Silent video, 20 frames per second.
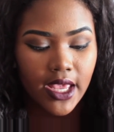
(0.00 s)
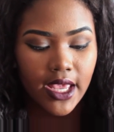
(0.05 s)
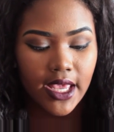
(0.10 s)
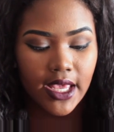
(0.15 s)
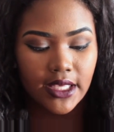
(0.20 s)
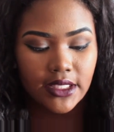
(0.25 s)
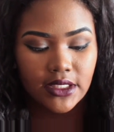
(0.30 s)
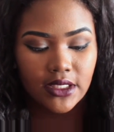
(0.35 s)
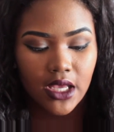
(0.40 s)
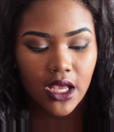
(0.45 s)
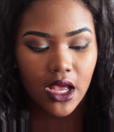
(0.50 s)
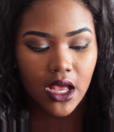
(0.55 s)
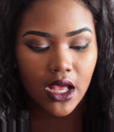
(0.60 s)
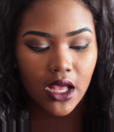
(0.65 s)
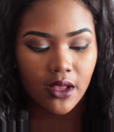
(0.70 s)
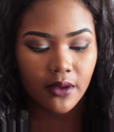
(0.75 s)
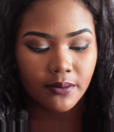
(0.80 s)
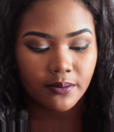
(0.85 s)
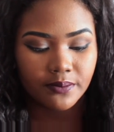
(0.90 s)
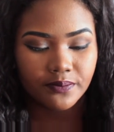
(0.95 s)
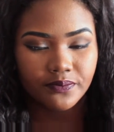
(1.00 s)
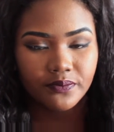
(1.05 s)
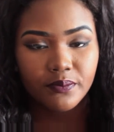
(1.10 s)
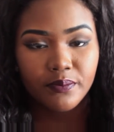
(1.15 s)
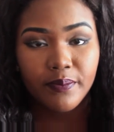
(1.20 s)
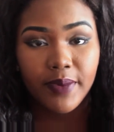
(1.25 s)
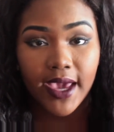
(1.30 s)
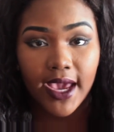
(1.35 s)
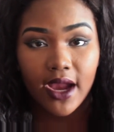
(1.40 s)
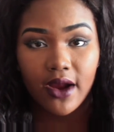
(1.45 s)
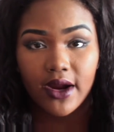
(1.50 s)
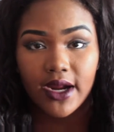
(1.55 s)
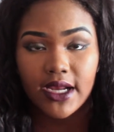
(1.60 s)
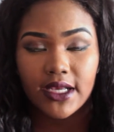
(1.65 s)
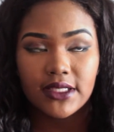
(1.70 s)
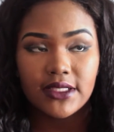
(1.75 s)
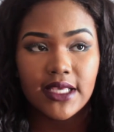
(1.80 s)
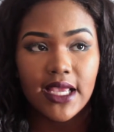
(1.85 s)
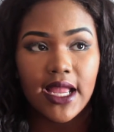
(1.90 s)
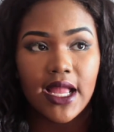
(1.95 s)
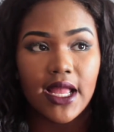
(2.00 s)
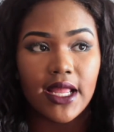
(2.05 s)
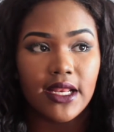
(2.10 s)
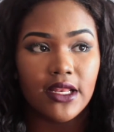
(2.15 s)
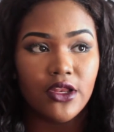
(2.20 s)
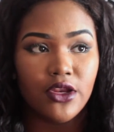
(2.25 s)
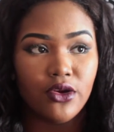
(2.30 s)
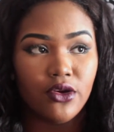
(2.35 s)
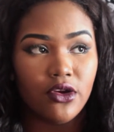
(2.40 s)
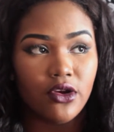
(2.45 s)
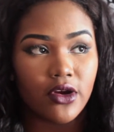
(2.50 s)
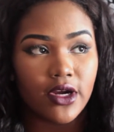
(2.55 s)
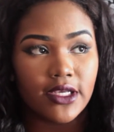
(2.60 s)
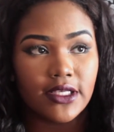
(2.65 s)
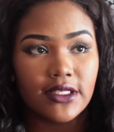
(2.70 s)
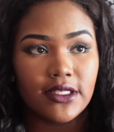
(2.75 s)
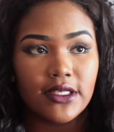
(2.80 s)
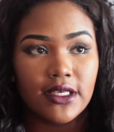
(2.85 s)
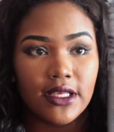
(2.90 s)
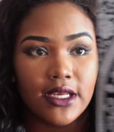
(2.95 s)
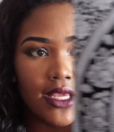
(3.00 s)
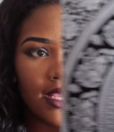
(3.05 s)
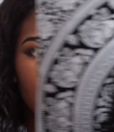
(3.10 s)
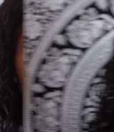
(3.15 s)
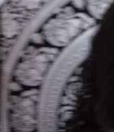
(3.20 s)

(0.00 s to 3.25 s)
is um, Paris and New York City.